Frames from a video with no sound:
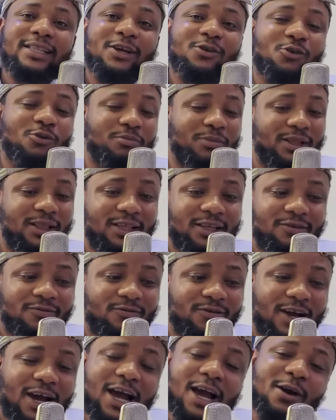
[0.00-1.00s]
They will believe.
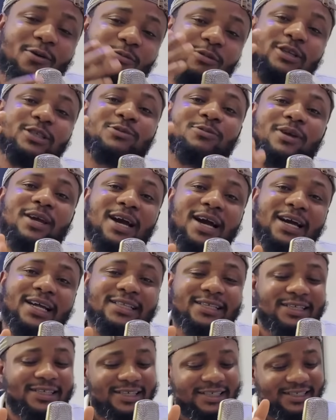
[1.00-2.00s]
I wish we
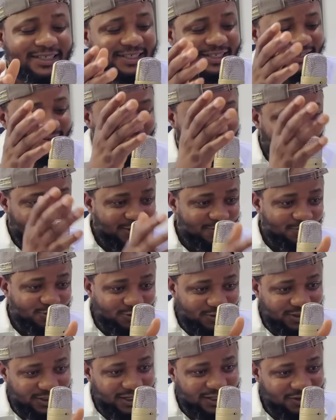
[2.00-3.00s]
had
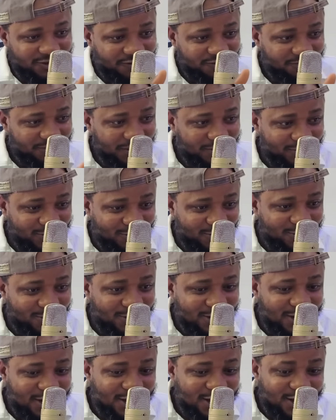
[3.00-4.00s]
Facebook set of
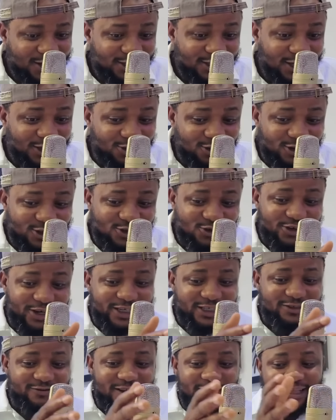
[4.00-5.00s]
people. They just
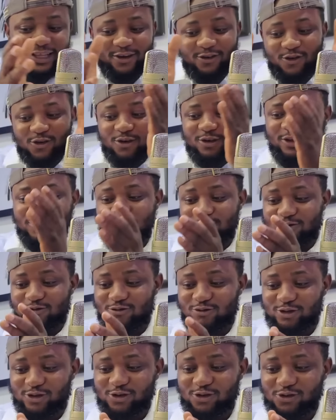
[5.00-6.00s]
transfer their call
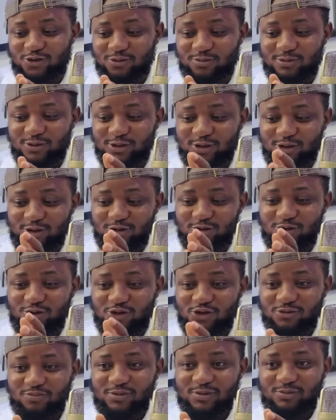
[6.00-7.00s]
YouTube.
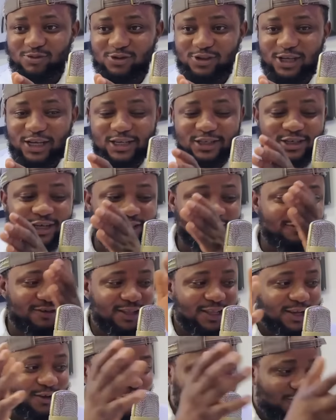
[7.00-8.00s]
YouTube people they
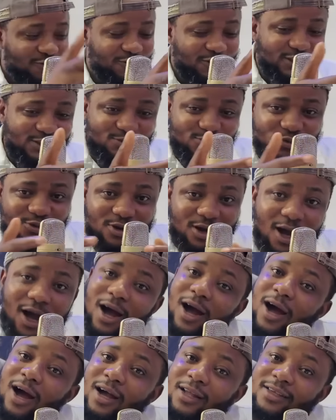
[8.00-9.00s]
transfer their call Facebook.
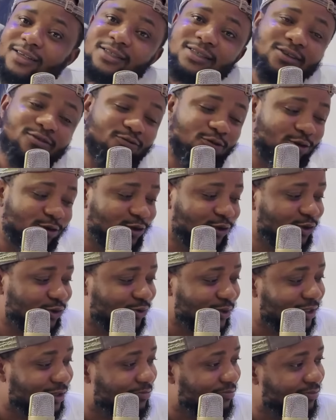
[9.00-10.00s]
Ah, the thing for
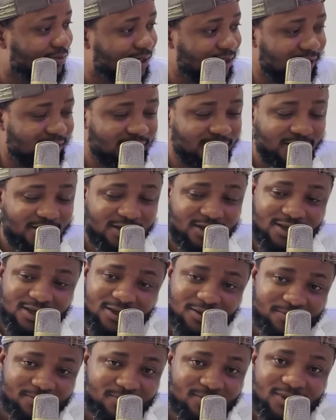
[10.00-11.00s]
sweet me,
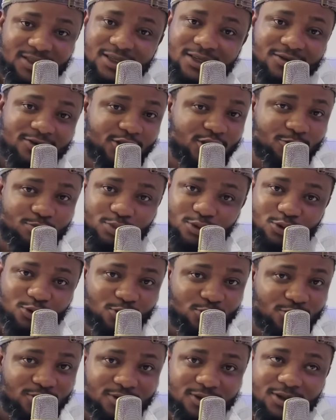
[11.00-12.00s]
Rich
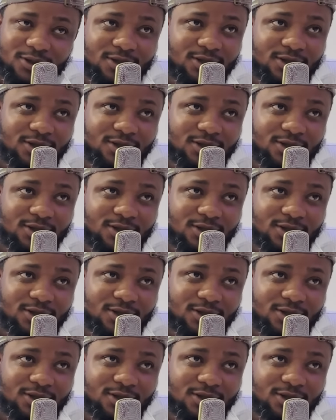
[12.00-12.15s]
Bone.